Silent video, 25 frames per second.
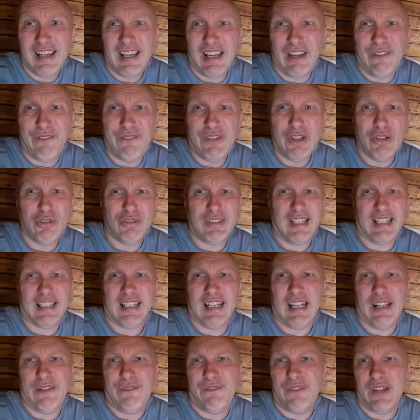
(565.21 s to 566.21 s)
It feels like
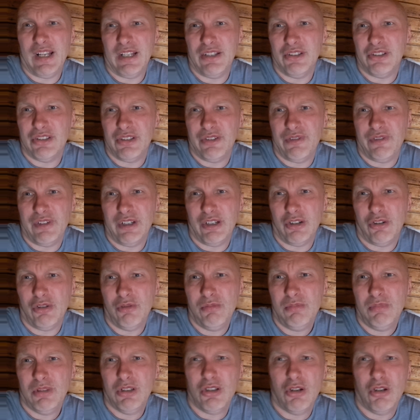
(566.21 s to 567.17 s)
an adventure film.